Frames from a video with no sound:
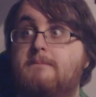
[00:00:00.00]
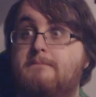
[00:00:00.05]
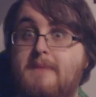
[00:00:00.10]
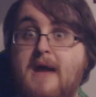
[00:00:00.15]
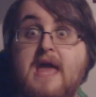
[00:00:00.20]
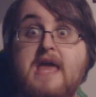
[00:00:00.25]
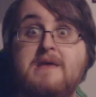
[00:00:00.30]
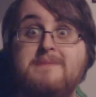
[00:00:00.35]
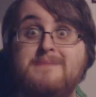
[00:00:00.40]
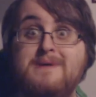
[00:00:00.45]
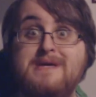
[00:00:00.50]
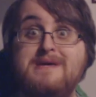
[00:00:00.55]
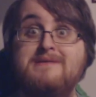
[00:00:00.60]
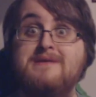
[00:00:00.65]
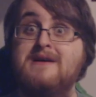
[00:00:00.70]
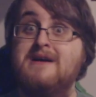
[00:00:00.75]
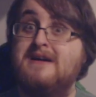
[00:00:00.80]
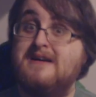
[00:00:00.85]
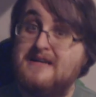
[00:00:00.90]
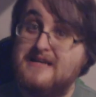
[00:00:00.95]

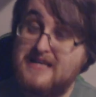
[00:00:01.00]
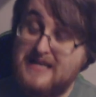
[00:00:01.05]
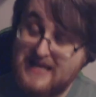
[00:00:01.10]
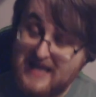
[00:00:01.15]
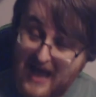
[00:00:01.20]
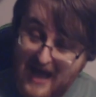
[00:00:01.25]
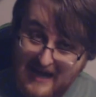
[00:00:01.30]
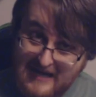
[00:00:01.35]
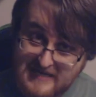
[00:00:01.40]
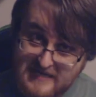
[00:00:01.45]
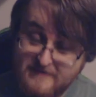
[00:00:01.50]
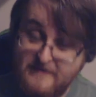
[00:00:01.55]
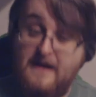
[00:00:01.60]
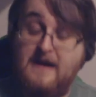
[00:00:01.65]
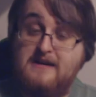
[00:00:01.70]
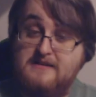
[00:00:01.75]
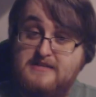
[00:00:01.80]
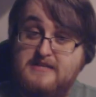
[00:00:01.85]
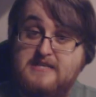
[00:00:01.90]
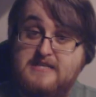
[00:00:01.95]
Maybe. Kind of
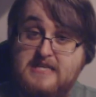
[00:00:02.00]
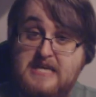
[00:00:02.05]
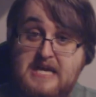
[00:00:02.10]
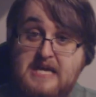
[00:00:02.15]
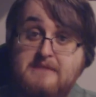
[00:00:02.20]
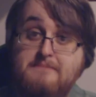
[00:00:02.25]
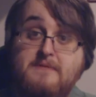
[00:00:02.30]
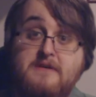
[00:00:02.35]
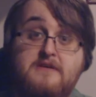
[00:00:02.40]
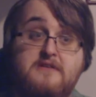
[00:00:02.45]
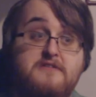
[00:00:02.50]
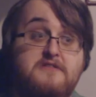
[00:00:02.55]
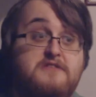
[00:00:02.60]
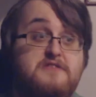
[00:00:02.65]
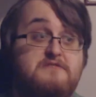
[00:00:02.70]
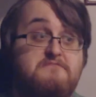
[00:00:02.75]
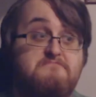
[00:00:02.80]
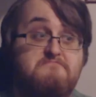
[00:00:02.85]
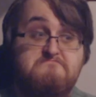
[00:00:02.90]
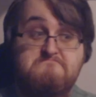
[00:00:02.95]
hard to say
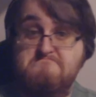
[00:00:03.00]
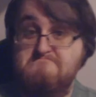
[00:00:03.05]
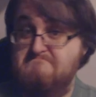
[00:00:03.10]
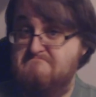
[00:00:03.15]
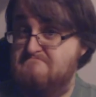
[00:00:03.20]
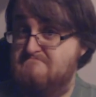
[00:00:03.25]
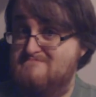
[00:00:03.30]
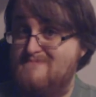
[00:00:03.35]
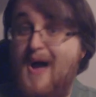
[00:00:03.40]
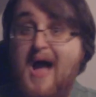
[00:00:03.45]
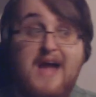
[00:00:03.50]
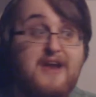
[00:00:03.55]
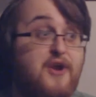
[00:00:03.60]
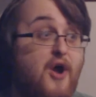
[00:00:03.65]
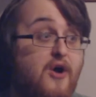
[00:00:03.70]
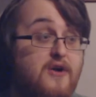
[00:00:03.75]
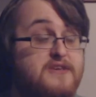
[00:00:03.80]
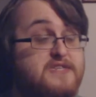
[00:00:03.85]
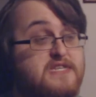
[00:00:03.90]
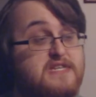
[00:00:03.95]
because I
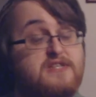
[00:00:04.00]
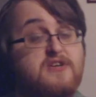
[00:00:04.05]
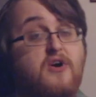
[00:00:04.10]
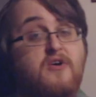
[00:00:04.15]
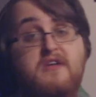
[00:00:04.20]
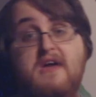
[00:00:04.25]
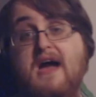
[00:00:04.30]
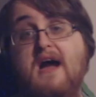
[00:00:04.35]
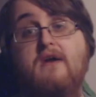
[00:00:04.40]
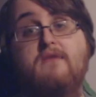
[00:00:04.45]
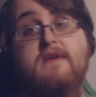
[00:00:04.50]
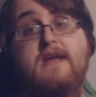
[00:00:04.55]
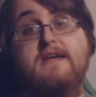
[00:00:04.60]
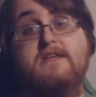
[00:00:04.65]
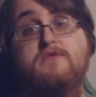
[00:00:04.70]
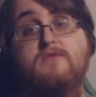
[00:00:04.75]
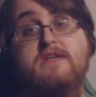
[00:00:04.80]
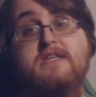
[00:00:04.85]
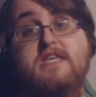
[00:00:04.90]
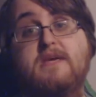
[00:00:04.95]
honestly don't know how
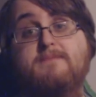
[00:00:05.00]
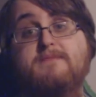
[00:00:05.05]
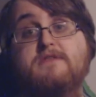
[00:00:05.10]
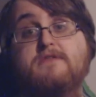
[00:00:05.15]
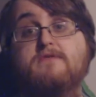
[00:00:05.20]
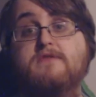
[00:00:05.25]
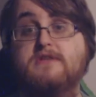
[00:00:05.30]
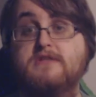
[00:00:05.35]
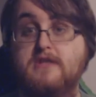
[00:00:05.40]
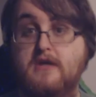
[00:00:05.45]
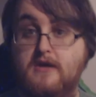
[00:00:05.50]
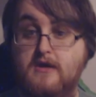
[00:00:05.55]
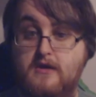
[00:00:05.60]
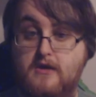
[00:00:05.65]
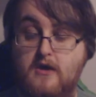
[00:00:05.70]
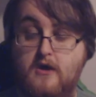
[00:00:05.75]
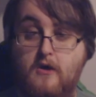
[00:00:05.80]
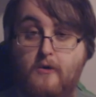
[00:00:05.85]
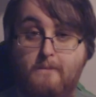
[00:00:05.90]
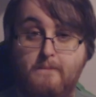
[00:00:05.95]
next week's episode is going to
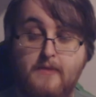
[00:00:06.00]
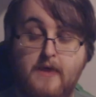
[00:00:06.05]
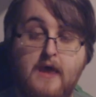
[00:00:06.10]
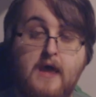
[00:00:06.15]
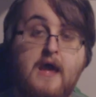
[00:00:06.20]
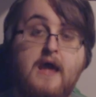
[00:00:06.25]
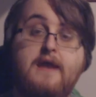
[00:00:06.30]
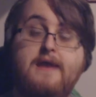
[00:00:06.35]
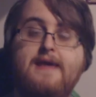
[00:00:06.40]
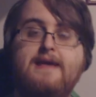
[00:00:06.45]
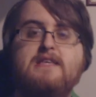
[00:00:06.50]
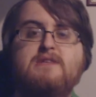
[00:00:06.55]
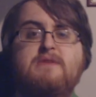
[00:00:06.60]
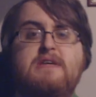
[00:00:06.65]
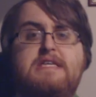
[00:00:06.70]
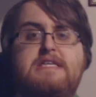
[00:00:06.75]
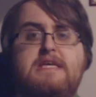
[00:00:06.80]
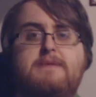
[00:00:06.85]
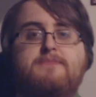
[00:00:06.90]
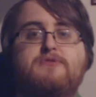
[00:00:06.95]
go. Next
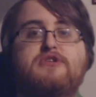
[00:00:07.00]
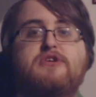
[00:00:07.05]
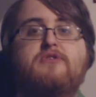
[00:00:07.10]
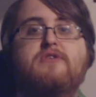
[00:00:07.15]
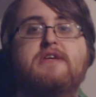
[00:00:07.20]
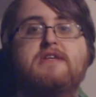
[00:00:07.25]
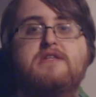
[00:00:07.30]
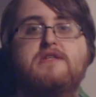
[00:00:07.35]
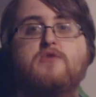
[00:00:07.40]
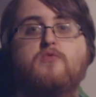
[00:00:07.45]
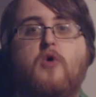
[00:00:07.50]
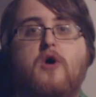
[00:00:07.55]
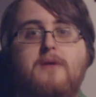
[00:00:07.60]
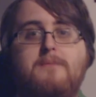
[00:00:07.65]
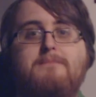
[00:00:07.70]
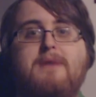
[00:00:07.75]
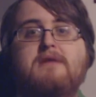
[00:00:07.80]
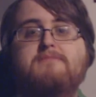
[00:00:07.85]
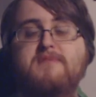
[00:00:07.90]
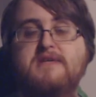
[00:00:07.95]
week's episode is the
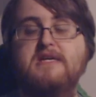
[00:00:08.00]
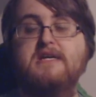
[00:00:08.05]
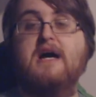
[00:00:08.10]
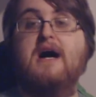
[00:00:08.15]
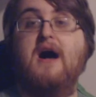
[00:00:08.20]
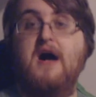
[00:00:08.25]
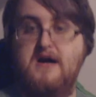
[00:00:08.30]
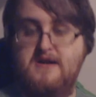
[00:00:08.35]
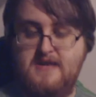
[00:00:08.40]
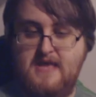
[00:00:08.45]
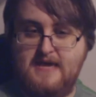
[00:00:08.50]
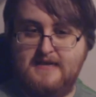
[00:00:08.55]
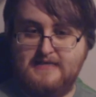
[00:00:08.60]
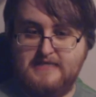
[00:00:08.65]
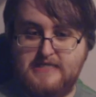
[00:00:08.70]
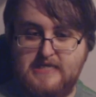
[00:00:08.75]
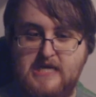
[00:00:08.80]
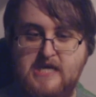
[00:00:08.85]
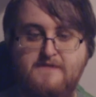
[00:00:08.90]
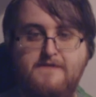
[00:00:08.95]
one by Peter
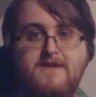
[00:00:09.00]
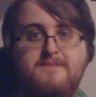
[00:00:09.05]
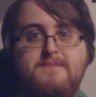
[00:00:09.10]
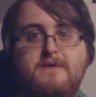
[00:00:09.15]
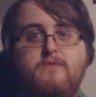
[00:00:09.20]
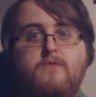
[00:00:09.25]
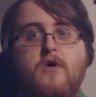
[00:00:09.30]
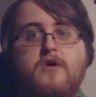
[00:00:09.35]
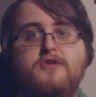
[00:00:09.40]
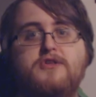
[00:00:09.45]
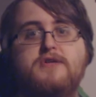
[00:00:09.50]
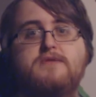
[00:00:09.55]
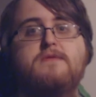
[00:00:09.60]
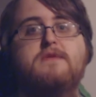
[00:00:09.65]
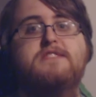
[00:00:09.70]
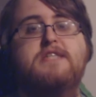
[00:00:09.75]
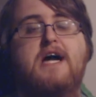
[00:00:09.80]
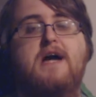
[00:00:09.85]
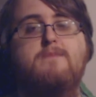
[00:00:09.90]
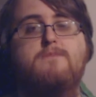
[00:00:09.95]
Harness, and if you've been watching
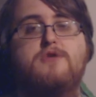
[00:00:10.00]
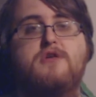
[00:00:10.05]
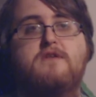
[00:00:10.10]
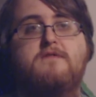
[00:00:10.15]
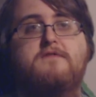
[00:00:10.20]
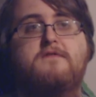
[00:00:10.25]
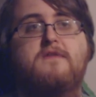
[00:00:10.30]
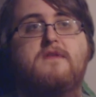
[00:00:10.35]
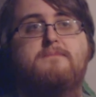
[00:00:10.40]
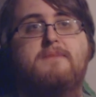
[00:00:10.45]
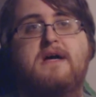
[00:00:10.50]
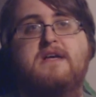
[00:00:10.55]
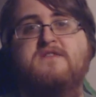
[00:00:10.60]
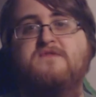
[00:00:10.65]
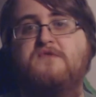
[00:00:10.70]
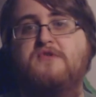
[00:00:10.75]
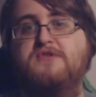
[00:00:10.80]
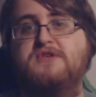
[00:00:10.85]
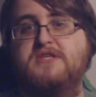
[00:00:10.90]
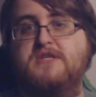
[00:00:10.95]
the Timeshift for the
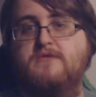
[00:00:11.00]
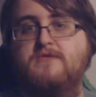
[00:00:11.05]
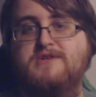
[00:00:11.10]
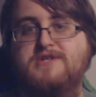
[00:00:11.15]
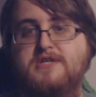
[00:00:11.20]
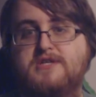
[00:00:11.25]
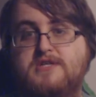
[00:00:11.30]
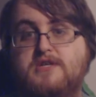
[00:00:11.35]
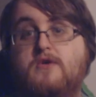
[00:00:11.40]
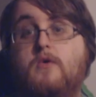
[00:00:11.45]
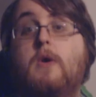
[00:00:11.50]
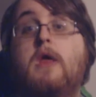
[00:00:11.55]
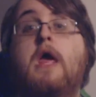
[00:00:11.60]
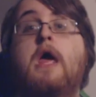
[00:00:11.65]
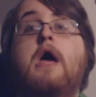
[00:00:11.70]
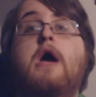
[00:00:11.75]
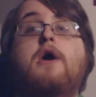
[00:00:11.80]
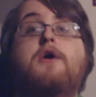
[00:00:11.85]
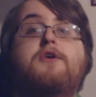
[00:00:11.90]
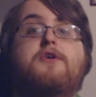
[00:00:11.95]
past few series or so,
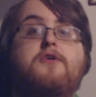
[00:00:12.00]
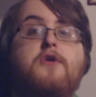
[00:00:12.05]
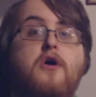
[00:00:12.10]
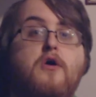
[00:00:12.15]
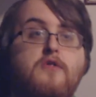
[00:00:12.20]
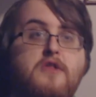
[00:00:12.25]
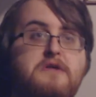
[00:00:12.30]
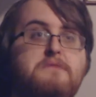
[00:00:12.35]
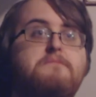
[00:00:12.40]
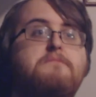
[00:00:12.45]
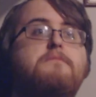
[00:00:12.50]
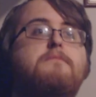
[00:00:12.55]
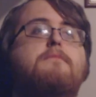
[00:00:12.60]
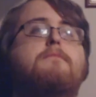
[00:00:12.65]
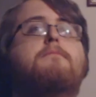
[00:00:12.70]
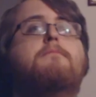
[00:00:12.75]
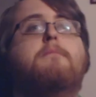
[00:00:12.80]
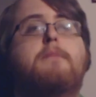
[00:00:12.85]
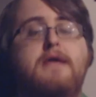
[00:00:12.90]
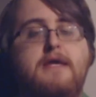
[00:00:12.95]
you know that
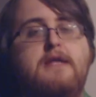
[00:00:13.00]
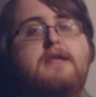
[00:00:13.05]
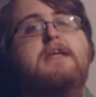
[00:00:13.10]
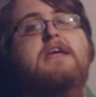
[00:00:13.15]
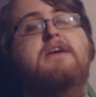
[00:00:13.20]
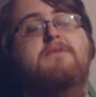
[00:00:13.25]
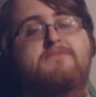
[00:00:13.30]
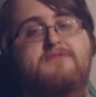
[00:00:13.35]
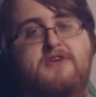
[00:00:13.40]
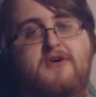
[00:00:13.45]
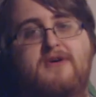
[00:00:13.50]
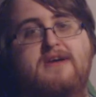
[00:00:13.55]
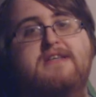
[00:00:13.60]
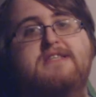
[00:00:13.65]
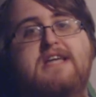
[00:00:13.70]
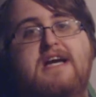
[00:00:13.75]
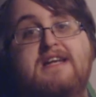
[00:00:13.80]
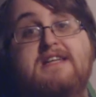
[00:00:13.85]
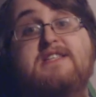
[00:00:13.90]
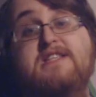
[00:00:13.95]
me and him don't
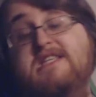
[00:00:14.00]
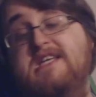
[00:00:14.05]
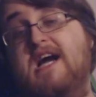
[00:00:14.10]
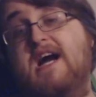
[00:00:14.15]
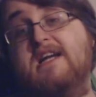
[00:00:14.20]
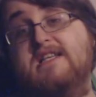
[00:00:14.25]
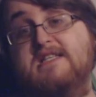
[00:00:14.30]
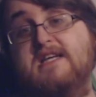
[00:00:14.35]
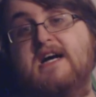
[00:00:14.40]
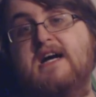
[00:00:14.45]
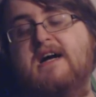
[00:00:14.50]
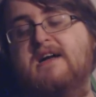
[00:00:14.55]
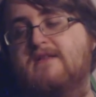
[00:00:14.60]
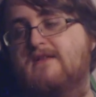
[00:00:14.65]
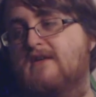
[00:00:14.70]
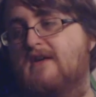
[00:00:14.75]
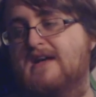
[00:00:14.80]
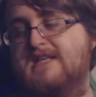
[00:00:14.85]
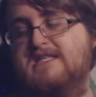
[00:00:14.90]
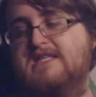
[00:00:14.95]
exactly see eye to eye,
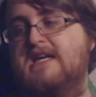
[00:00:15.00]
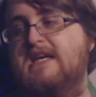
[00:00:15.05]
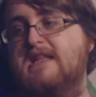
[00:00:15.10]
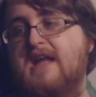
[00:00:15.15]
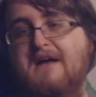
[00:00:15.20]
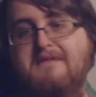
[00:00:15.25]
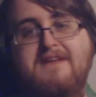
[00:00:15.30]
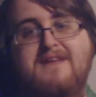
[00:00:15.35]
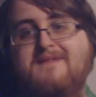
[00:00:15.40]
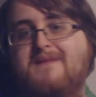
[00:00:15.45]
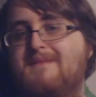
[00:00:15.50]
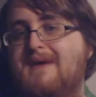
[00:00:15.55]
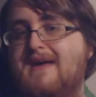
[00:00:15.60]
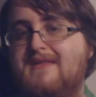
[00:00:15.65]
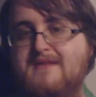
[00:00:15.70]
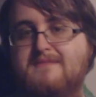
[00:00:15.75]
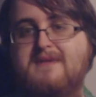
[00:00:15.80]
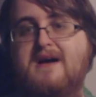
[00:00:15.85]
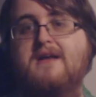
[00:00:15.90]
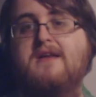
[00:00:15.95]
though I say I've never
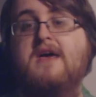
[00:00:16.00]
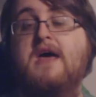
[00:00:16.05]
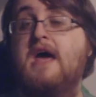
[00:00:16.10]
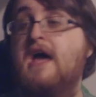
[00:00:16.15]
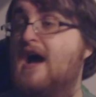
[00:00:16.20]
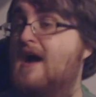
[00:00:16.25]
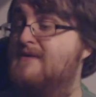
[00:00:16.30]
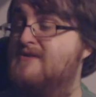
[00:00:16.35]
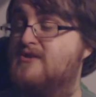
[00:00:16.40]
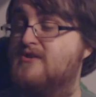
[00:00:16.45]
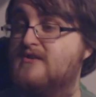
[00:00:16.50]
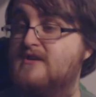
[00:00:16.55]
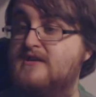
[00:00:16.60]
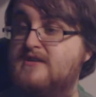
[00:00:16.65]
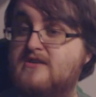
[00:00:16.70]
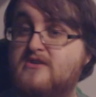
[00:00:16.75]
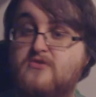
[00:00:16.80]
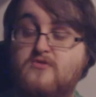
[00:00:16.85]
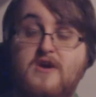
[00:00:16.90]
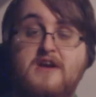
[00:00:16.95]
met the man. I'm sure
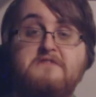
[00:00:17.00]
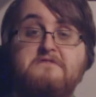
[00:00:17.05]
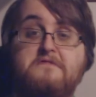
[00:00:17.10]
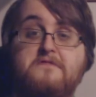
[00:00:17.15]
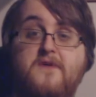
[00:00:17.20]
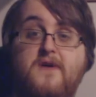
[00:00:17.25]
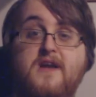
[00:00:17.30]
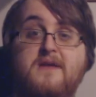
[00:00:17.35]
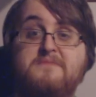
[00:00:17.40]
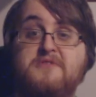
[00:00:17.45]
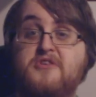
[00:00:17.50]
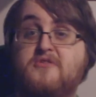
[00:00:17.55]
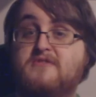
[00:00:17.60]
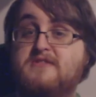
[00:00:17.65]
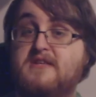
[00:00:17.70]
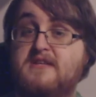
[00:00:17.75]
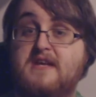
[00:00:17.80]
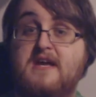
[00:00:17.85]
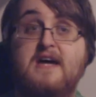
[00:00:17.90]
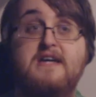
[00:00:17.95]
he's great fun, I'm sure
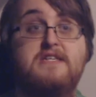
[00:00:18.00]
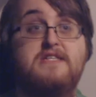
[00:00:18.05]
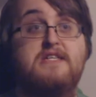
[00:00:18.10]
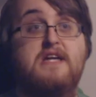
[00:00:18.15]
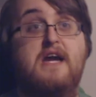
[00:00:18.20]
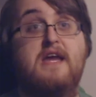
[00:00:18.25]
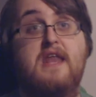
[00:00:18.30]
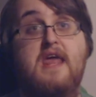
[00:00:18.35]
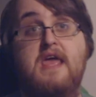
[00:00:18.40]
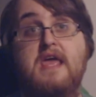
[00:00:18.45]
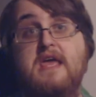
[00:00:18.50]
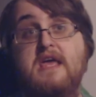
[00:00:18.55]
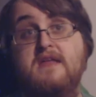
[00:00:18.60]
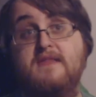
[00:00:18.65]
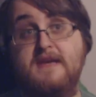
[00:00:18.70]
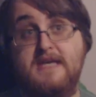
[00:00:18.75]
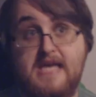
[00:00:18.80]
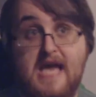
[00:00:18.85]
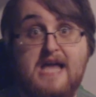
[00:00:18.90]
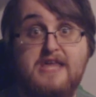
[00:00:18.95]
he's a nice guy, and I
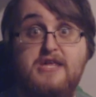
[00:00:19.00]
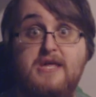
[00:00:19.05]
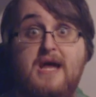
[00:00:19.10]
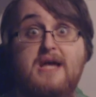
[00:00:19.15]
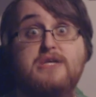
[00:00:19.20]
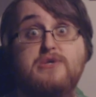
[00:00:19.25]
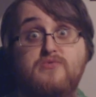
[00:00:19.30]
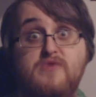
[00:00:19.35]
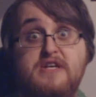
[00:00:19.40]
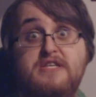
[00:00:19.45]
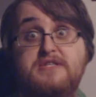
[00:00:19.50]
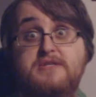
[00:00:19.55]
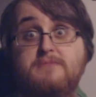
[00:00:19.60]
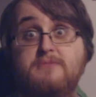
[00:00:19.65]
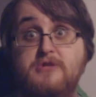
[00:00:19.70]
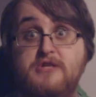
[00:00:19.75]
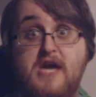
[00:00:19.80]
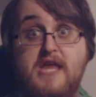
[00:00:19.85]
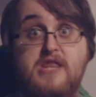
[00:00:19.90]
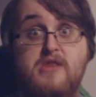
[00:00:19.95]
hear that he actually has written
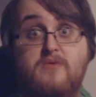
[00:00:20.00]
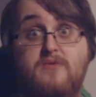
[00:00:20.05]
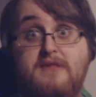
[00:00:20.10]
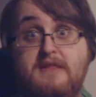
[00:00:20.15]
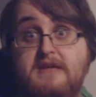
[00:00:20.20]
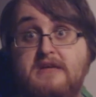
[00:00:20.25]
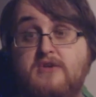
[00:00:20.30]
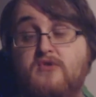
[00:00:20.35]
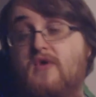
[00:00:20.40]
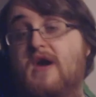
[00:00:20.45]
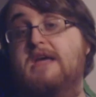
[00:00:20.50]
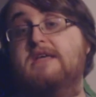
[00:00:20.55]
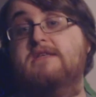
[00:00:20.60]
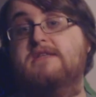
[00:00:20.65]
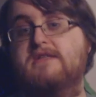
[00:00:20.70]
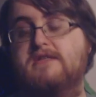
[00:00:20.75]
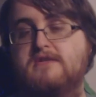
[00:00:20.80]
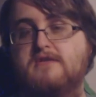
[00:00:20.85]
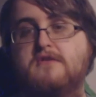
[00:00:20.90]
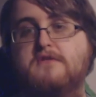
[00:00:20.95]
some genuinely
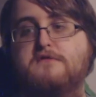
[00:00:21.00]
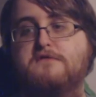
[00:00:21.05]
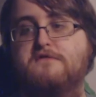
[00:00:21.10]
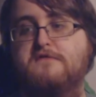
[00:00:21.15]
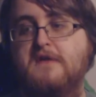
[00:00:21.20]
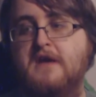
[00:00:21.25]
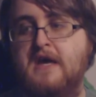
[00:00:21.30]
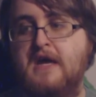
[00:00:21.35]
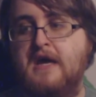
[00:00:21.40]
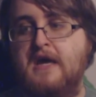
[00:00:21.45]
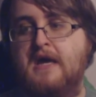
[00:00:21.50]
great stuff.